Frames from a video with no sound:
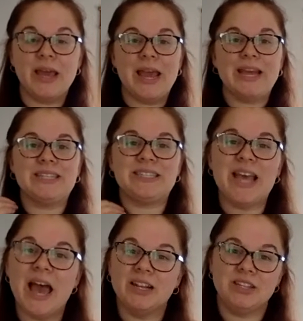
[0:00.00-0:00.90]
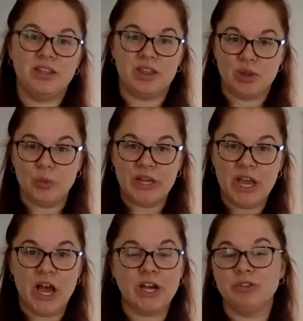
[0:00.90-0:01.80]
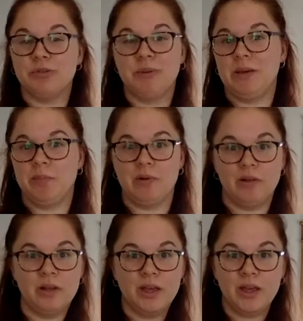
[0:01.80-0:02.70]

exactly 300 people